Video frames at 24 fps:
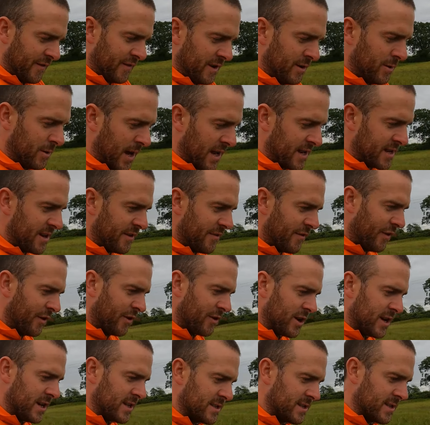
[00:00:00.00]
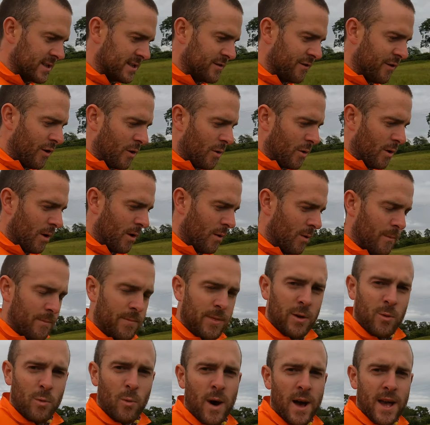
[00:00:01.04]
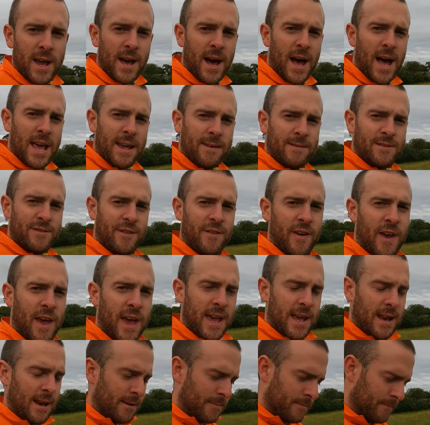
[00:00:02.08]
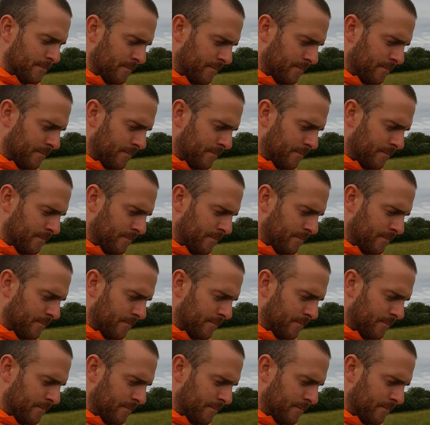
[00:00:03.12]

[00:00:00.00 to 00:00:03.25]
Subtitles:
You get different reasons for why hives fail.